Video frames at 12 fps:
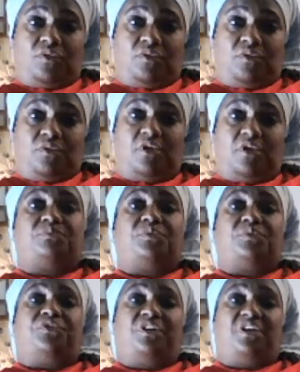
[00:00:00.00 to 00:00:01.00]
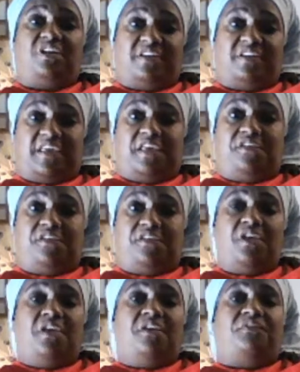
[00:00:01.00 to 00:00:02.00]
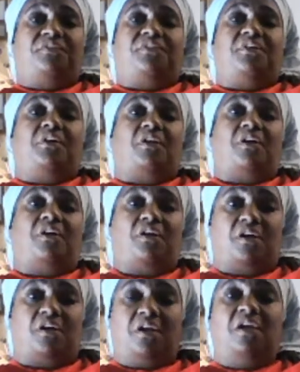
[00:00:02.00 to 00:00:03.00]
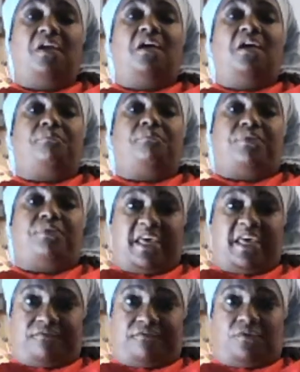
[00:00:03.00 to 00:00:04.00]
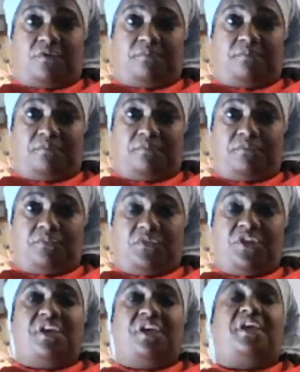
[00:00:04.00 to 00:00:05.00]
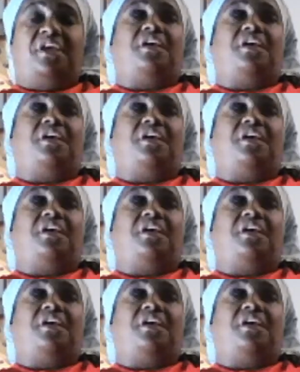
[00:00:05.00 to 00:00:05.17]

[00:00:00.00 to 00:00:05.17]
Cause before her age, her platform, and